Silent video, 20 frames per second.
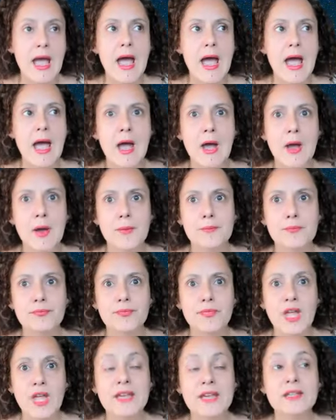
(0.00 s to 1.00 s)
um,
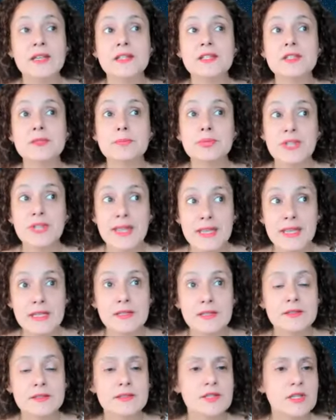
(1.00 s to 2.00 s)
and it
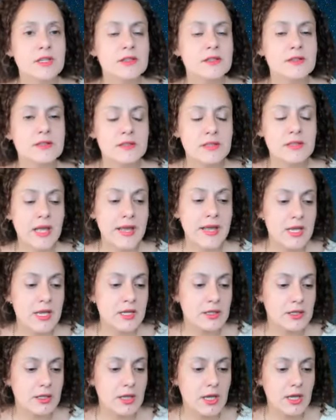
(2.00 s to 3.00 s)
explains things
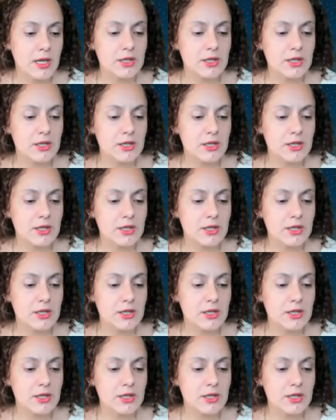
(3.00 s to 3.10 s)
like